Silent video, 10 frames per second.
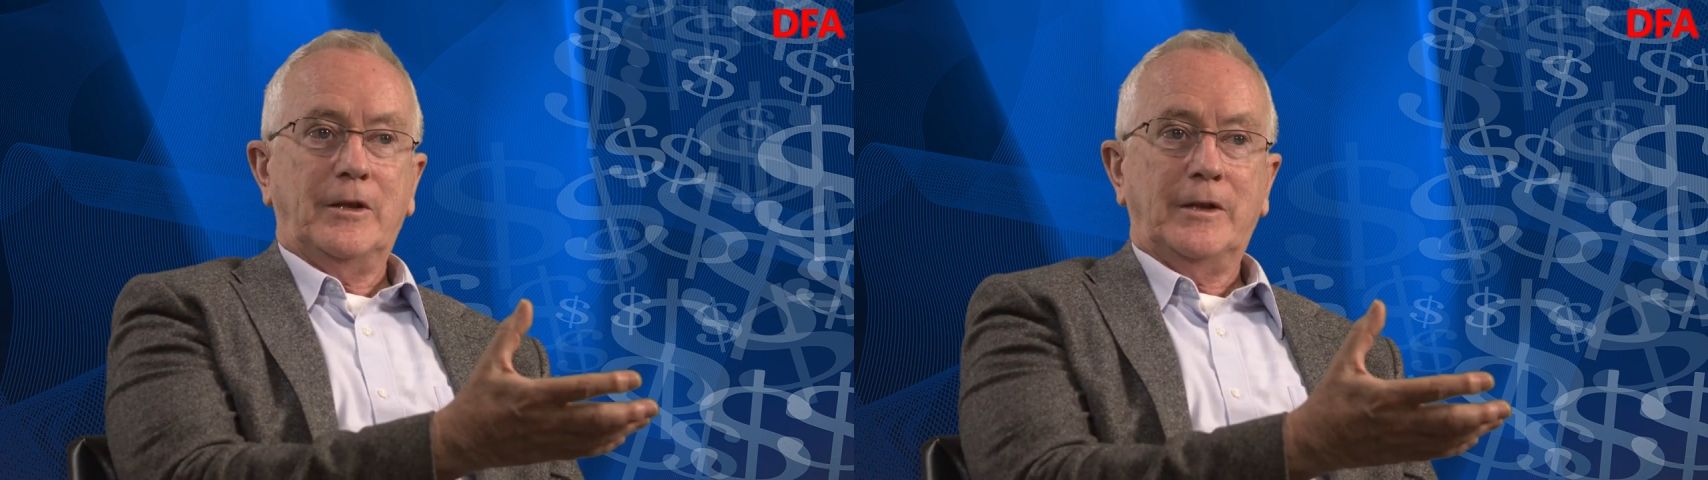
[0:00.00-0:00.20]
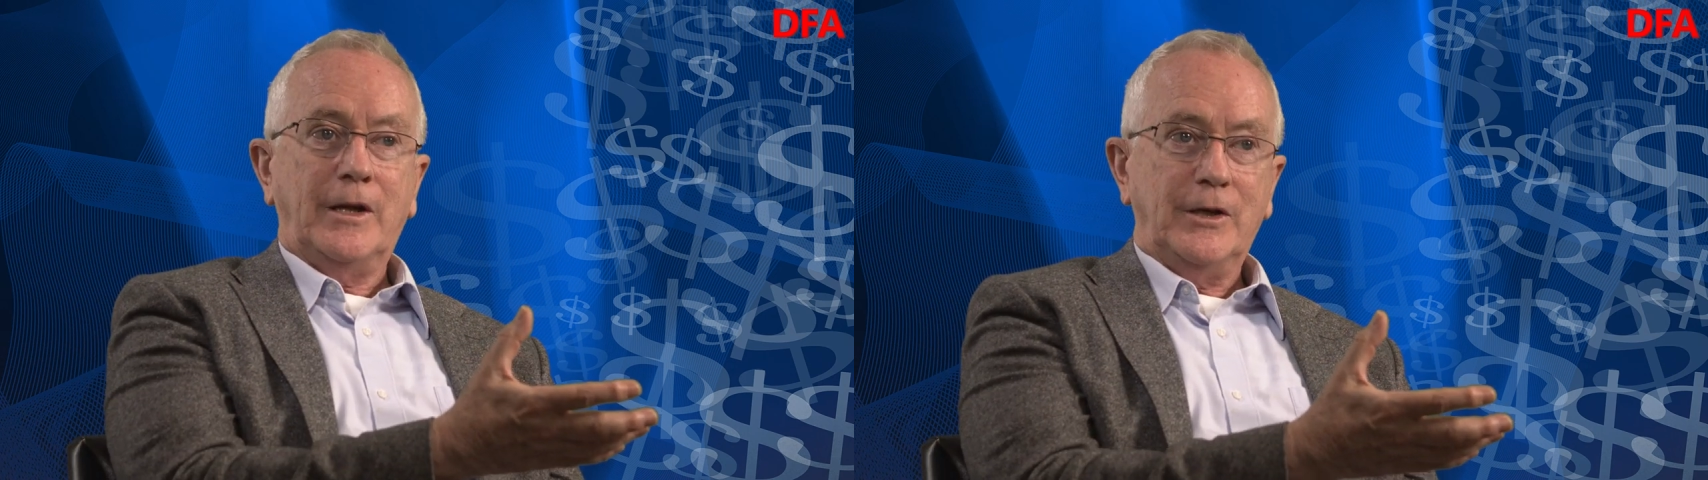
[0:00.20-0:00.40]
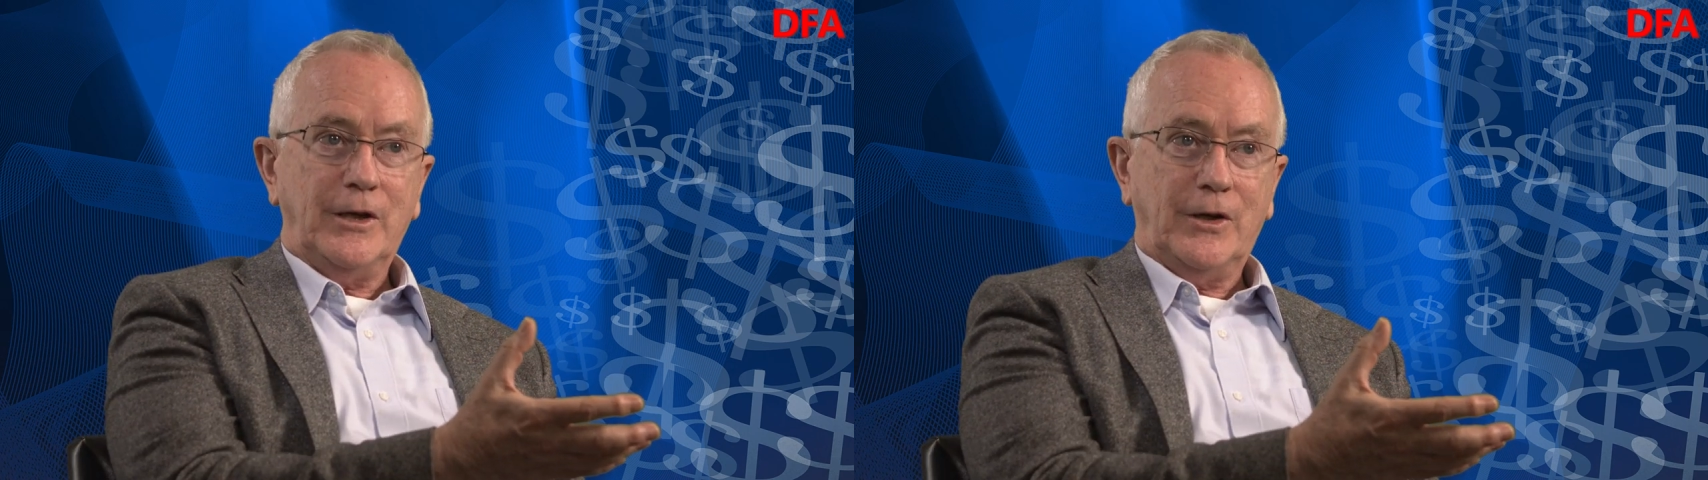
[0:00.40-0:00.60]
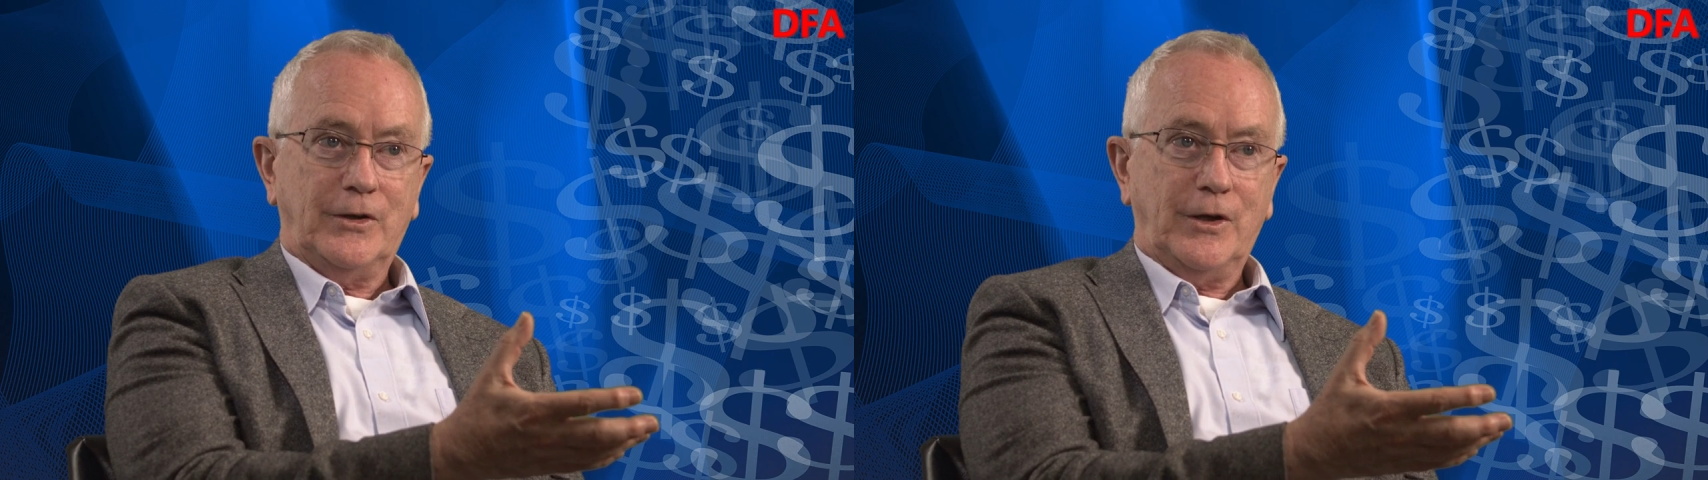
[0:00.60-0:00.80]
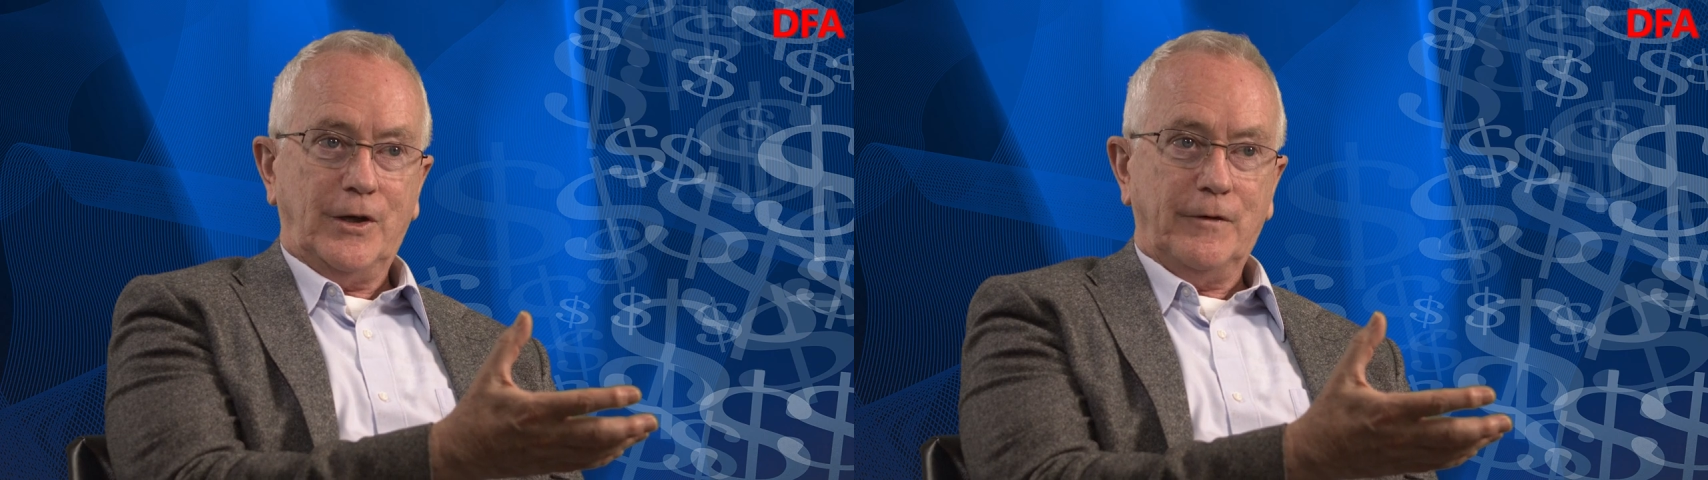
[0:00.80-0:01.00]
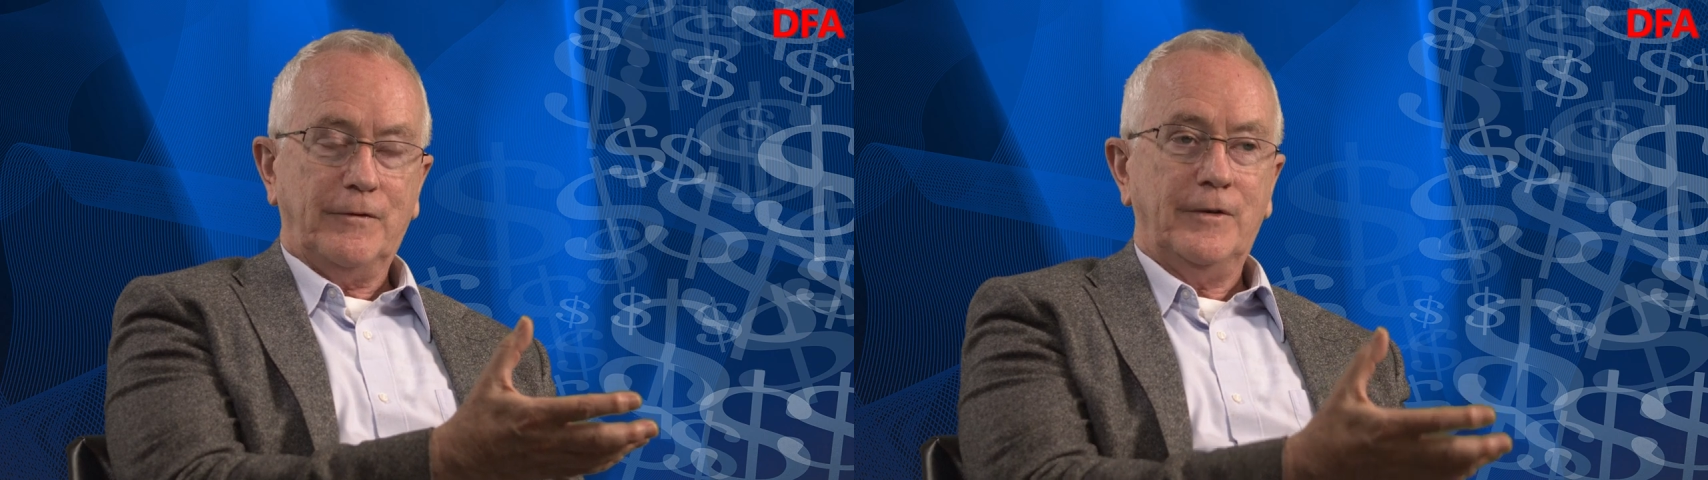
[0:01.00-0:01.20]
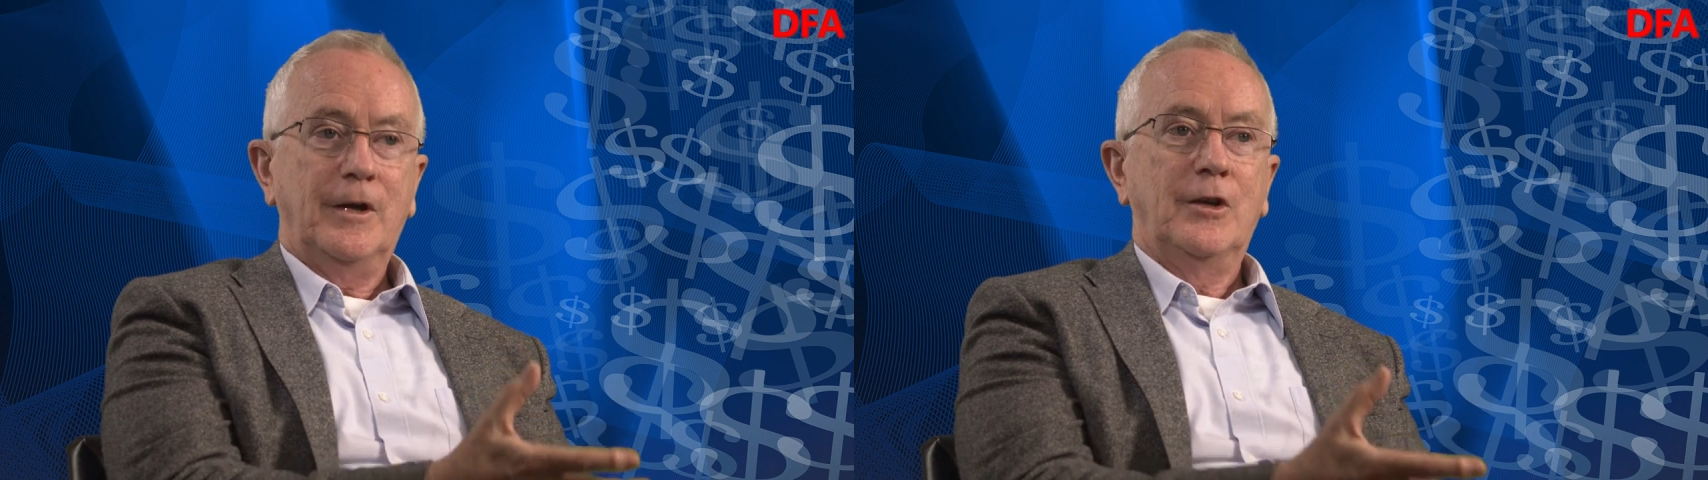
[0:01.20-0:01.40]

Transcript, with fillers: than they needed to give.